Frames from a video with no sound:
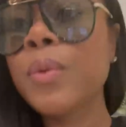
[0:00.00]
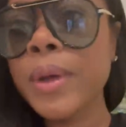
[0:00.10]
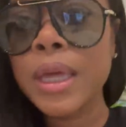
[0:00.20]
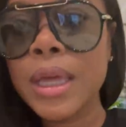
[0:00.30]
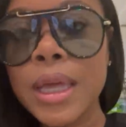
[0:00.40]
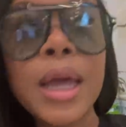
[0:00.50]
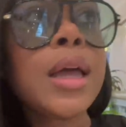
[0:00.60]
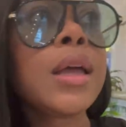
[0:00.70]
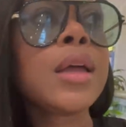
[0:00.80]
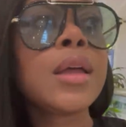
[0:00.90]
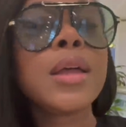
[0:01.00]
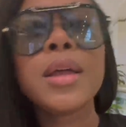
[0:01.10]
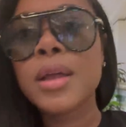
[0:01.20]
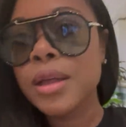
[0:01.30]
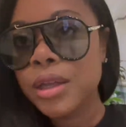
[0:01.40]
we
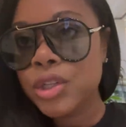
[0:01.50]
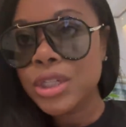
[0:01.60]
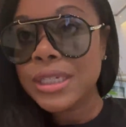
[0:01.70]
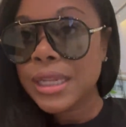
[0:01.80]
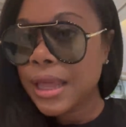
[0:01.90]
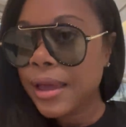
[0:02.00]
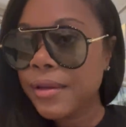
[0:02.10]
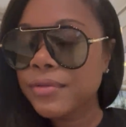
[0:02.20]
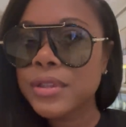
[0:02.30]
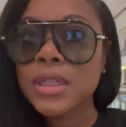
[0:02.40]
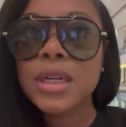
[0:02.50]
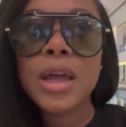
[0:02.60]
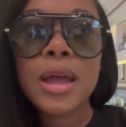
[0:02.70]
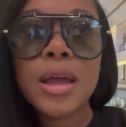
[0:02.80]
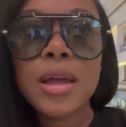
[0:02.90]
just left
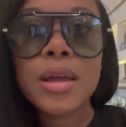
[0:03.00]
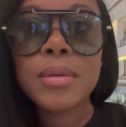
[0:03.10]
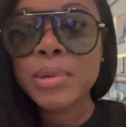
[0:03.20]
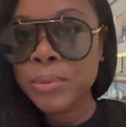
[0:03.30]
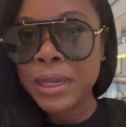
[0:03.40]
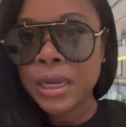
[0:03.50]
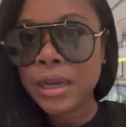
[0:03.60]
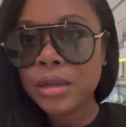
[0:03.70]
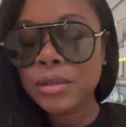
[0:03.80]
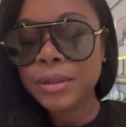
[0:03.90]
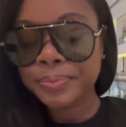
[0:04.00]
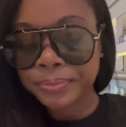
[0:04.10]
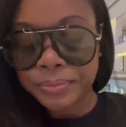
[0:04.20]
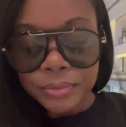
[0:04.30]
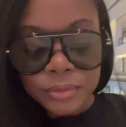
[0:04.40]
uh, Bloomingdale's
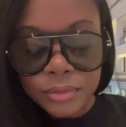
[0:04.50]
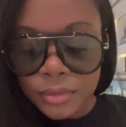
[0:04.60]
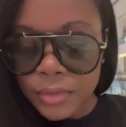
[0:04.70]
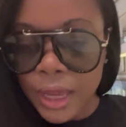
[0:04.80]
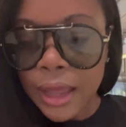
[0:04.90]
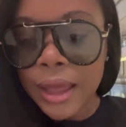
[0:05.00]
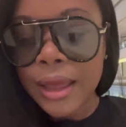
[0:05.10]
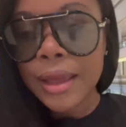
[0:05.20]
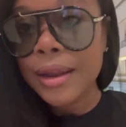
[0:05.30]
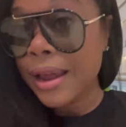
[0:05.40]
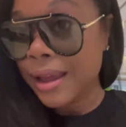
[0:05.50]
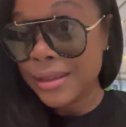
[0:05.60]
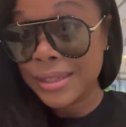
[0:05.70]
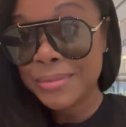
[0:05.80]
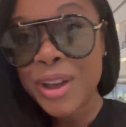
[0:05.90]
and
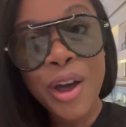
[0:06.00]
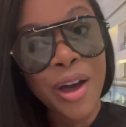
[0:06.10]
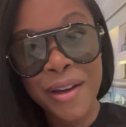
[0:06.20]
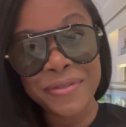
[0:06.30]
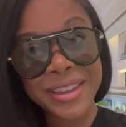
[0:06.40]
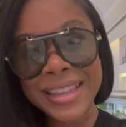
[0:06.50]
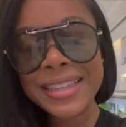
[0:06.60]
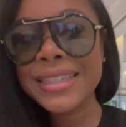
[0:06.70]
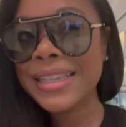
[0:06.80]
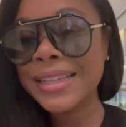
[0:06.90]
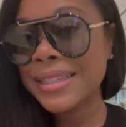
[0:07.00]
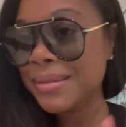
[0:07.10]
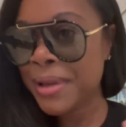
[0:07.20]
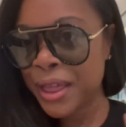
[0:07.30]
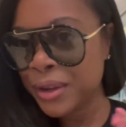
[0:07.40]
got some coffees and
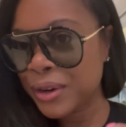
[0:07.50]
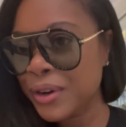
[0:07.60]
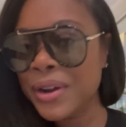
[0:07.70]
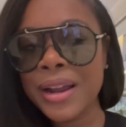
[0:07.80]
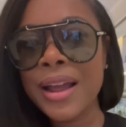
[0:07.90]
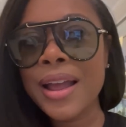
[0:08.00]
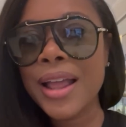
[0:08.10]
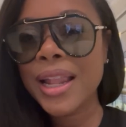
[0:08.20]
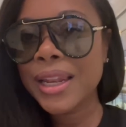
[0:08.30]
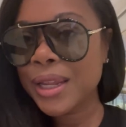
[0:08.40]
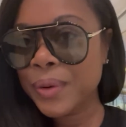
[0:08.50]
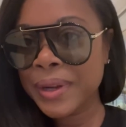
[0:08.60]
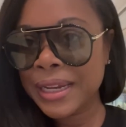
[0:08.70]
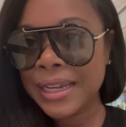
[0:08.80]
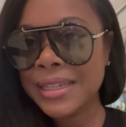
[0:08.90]
some other little
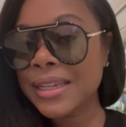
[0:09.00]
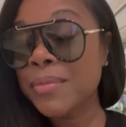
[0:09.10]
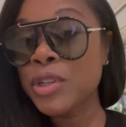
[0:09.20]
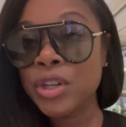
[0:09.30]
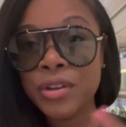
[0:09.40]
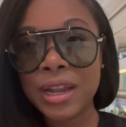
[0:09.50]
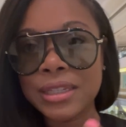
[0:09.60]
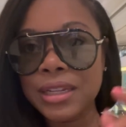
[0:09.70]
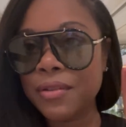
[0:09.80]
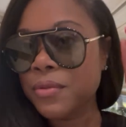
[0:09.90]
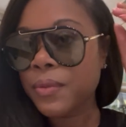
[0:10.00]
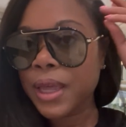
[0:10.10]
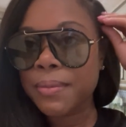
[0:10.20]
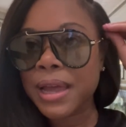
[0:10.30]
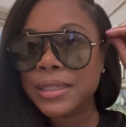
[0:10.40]
goodies. I'm gonna show you that stuff when we
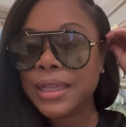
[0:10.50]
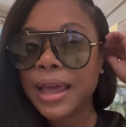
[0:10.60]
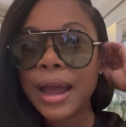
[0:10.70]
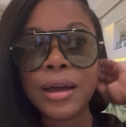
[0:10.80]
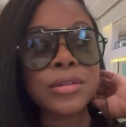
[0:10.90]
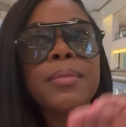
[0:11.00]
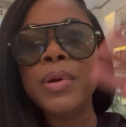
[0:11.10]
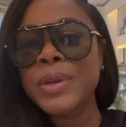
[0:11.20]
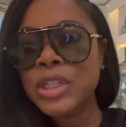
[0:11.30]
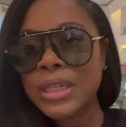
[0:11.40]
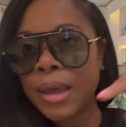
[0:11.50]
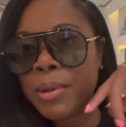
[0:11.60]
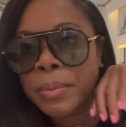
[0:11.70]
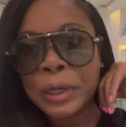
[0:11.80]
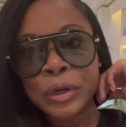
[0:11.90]
get back to the house. But we just came
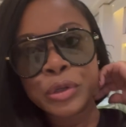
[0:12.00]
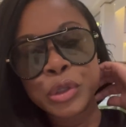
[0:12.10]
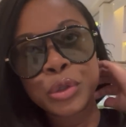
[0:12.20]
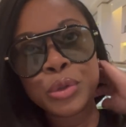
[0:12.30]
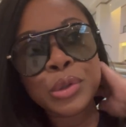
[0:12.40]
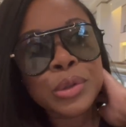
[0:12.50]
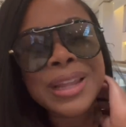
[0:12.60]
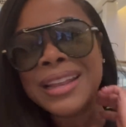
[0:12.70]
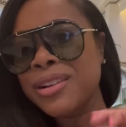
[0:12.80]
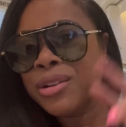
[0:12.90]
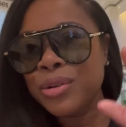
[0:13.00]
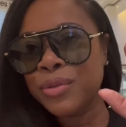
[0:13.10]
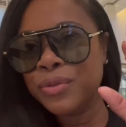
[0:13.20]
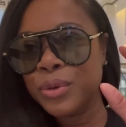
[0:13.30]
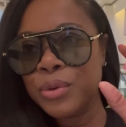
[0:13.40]
up here to like their little food